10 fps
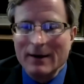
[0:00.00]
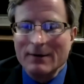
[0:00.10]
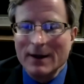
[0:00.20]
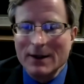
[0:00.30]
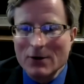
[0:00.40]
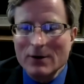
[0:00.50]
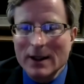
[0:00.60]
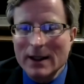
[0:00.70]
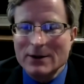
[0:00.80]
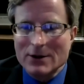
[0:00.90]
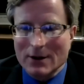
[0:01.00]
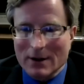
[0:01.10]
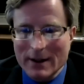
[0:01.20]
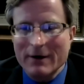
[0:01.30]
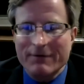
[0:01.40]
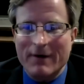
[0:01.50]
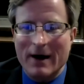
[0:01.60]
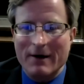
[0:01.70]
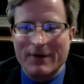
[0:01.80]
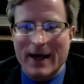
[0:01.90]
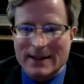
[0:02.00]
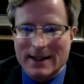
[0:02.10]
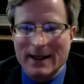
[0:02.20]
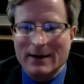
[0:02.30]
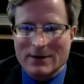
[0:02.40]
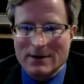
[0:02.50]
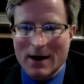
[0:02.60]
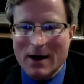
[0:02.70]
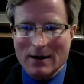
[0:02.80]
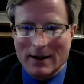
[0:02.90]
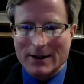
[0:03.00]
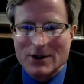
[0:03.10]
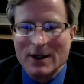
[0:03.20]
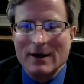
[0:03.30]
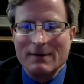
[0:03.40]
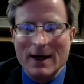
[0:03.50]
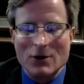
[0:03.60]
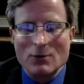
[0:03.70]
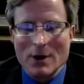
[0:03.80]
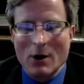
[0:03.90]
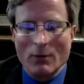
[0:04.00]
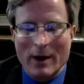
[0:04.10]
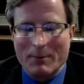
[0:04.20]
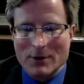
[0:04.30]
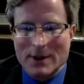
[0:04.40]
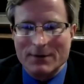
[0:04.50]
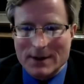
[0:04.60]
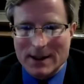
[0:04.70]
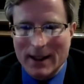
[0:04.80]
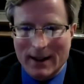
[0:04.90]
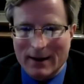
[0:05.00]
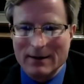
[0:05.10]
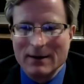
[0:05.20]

then you need to clarify for that tenant's knowledge that you don't represent the tenant.